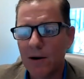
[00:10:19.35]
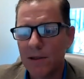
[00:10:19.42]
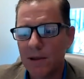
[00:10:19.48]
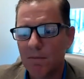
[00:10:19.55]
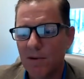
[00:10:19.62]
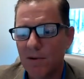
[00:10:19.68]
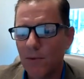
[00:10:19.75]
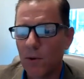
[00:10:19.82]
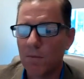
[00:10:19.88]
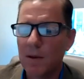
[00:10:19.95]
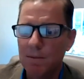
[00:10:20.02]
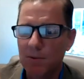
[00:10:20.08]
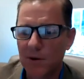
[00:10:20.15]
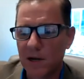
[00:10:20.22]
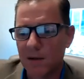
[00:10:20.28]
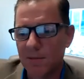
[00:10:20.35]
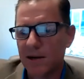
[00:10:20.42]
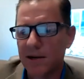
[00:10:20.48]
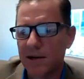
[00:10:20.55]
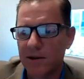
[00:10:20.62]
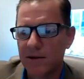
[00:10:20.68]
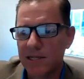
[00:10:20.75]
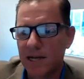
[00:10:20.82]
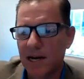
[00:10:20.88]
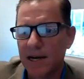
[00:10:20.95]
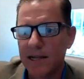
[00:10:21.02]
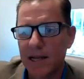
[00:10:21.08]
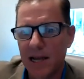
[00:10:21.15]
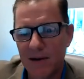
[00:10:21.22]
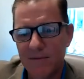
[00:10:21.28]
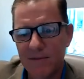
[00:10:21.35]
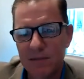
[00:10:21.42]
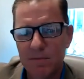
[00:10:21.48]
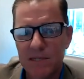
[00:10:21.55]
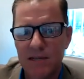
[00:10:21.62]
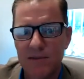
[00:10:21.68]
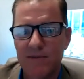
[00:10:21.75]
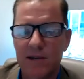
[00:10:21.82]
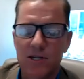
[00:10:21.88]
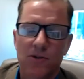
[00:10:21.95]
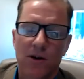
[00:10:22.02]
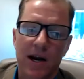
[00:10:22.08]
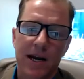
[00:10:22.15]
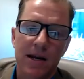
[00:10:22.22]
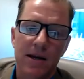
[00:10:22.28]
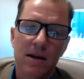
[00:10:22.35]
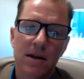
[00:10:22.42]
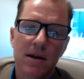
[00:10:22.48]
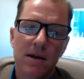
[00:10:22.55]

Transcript: that before people come onto their site, they have a specific training.